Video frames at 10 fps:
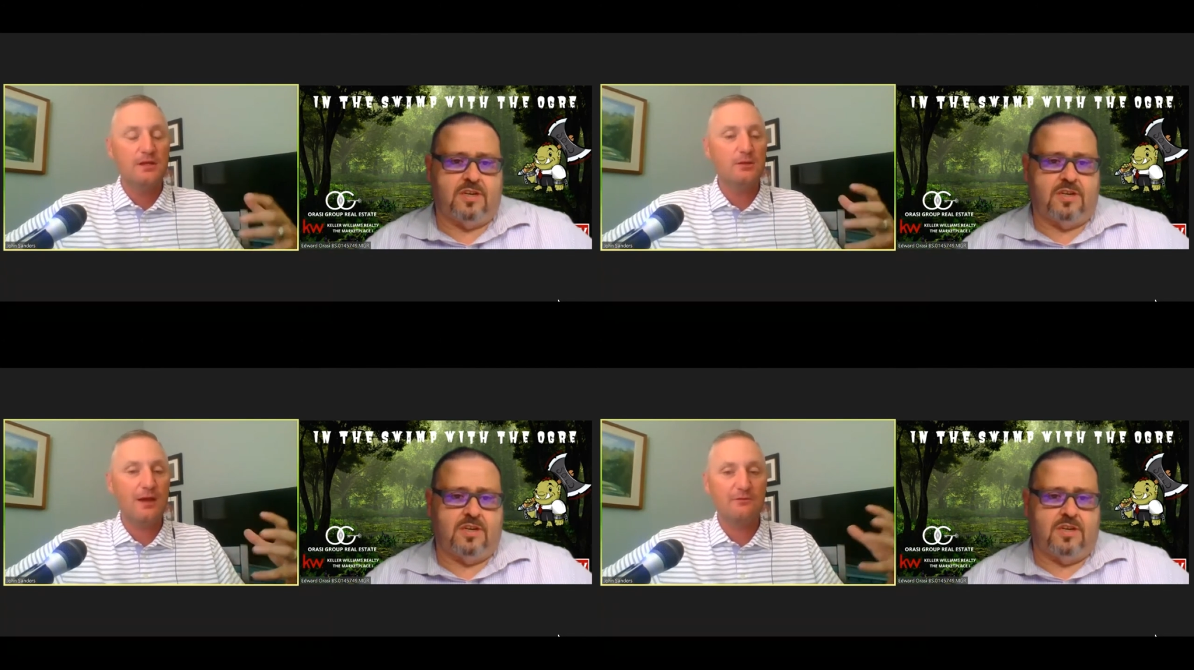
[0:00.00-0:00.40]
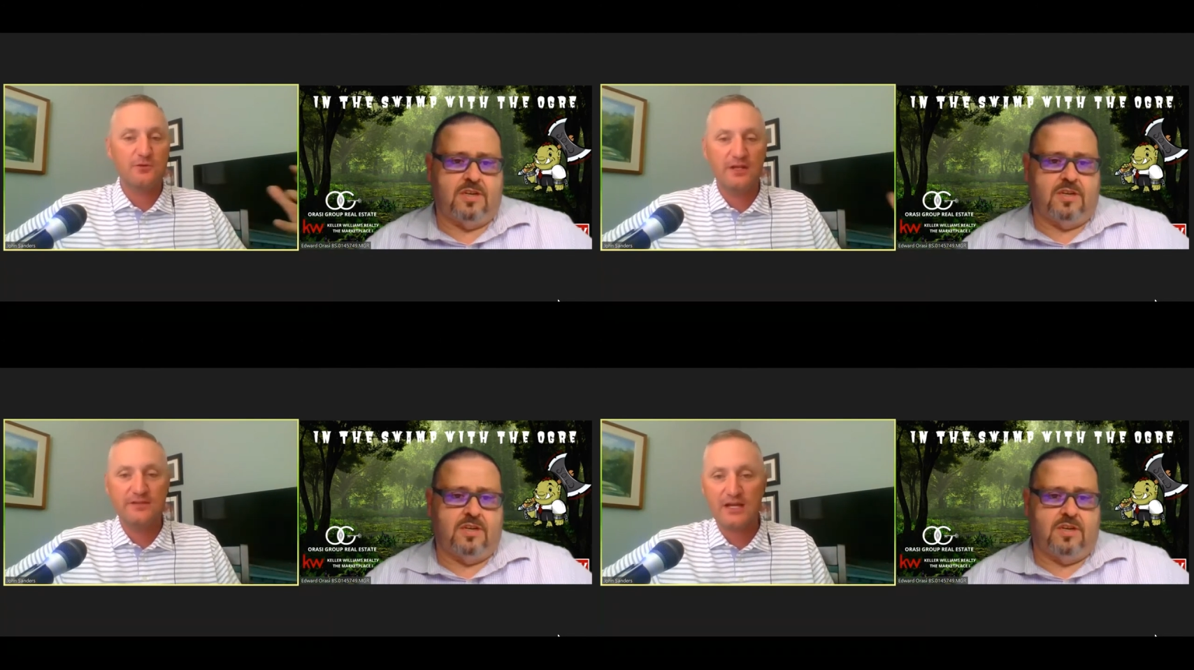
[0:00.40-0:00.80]
Speaker 1: You have
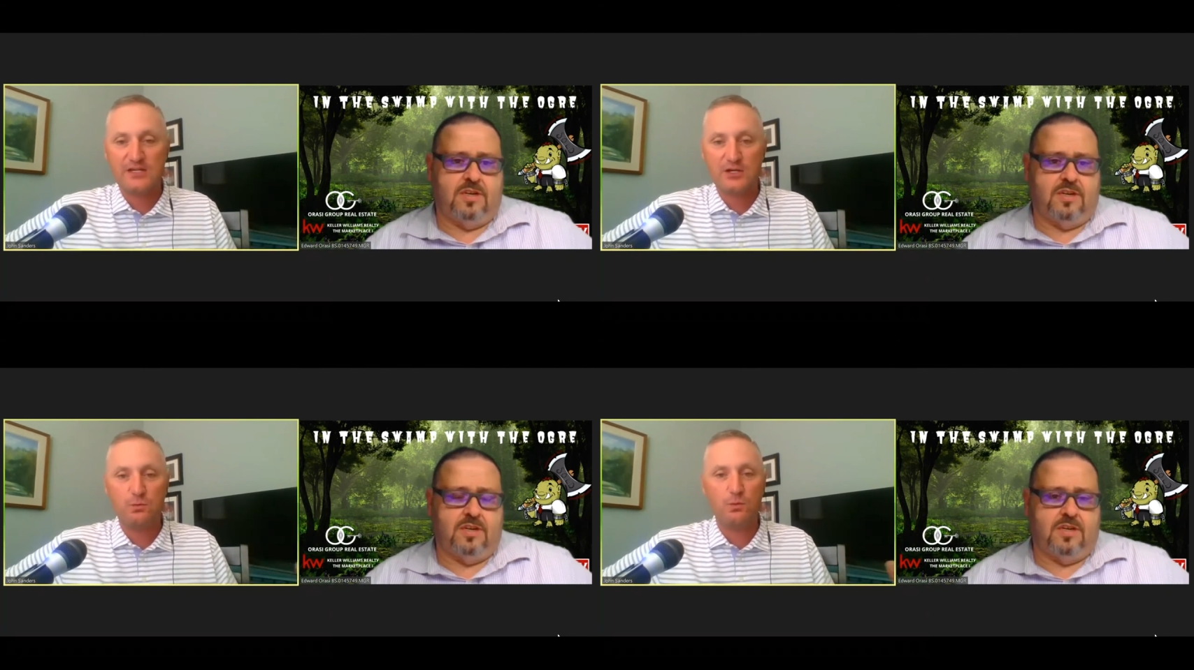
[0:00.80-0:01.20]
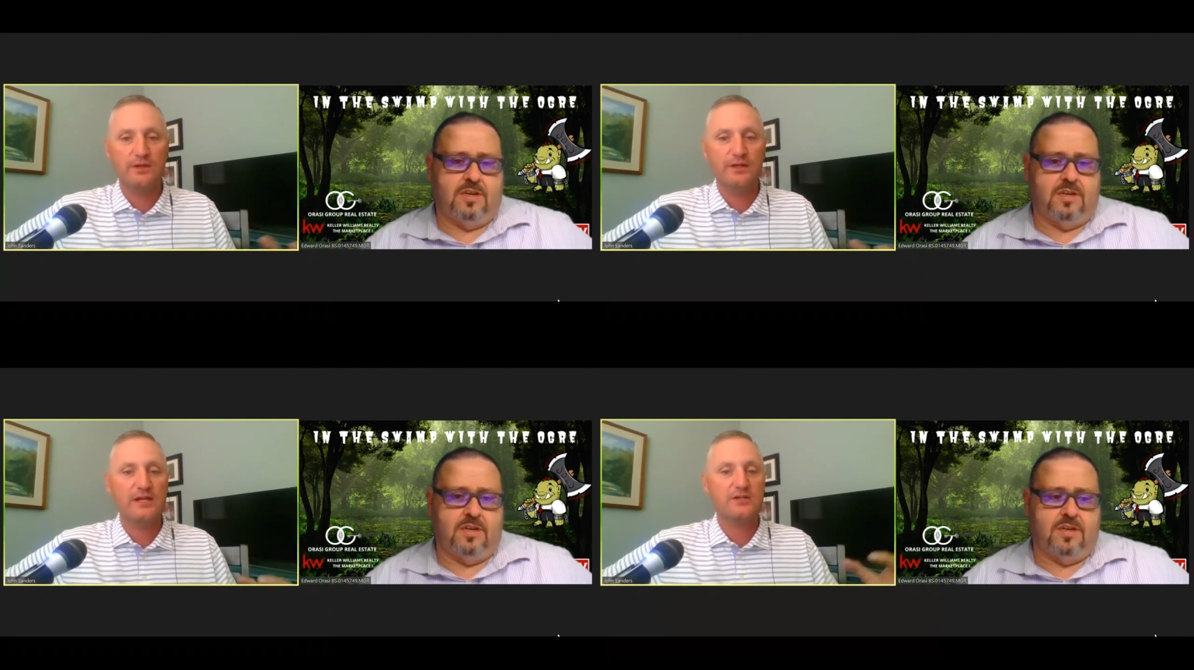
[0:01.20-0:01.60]
transaction
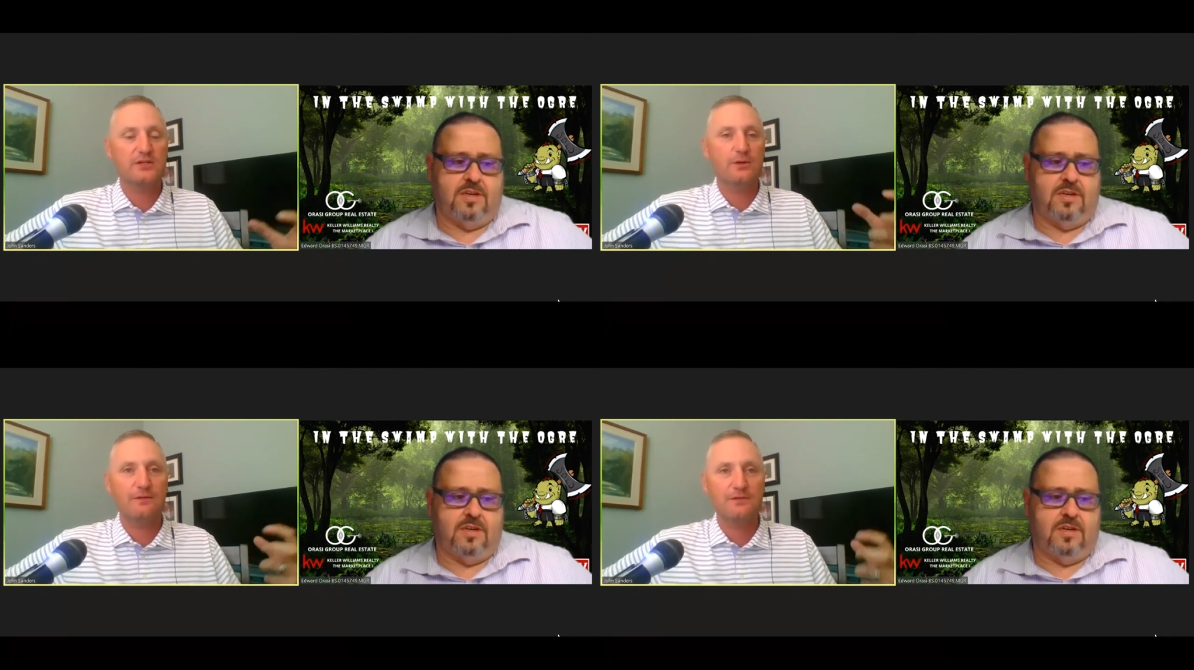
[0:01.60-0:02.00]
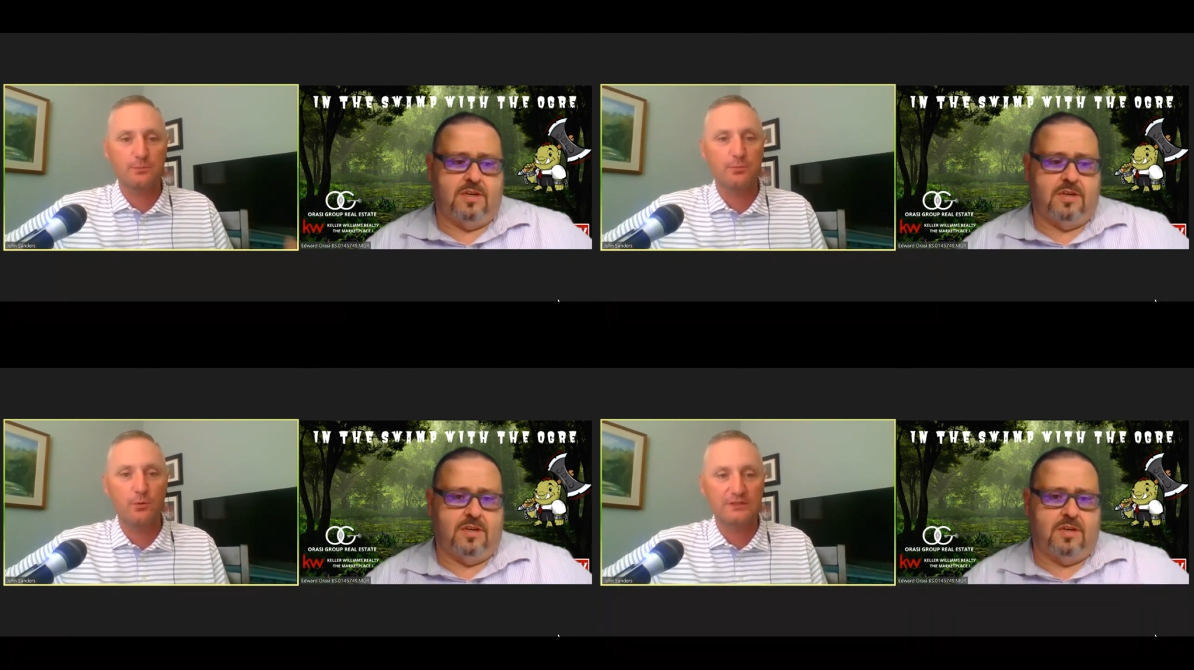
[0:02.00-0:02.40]
coordination, you have
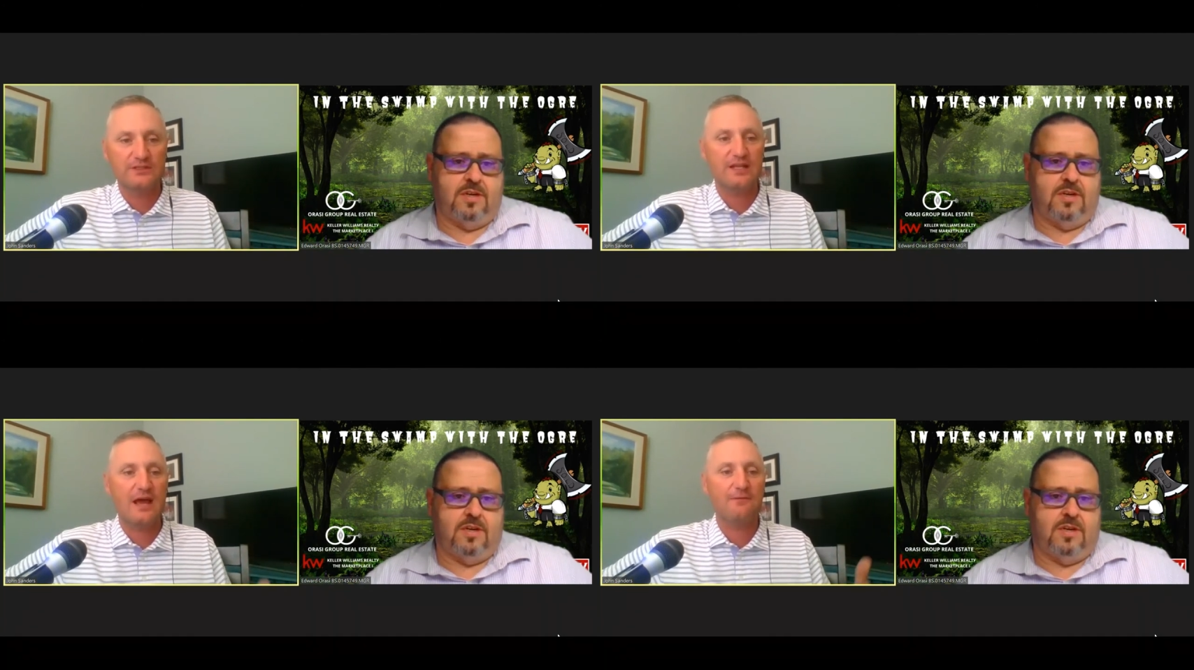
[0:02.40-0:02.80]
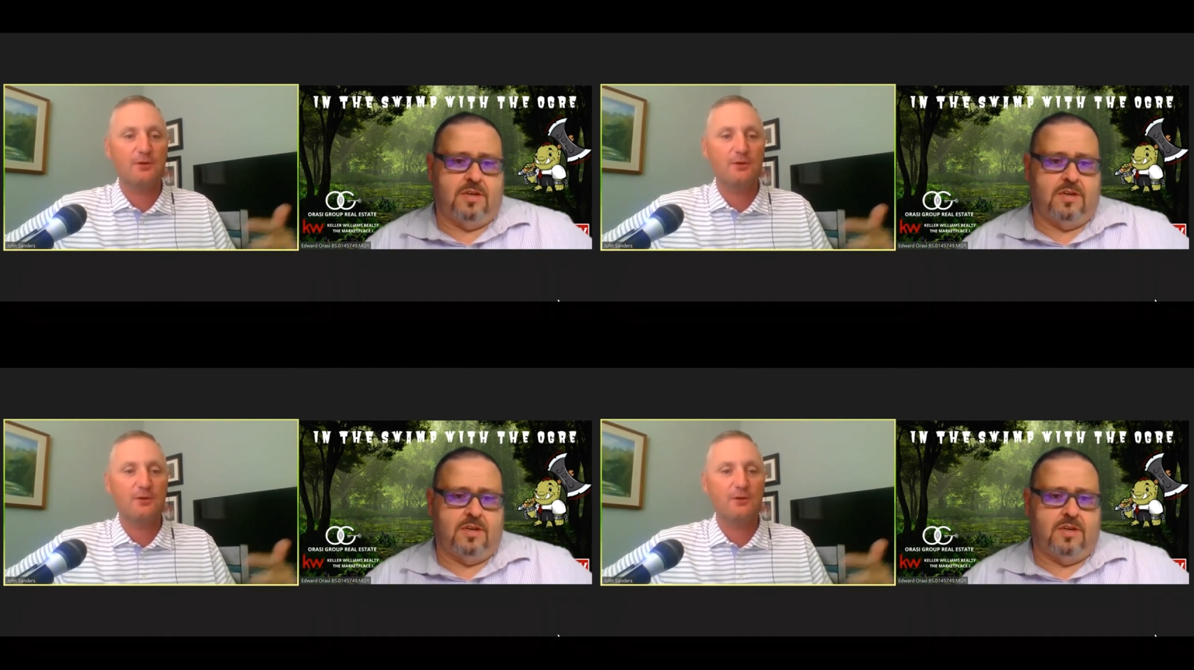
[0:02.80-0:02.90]
support staff,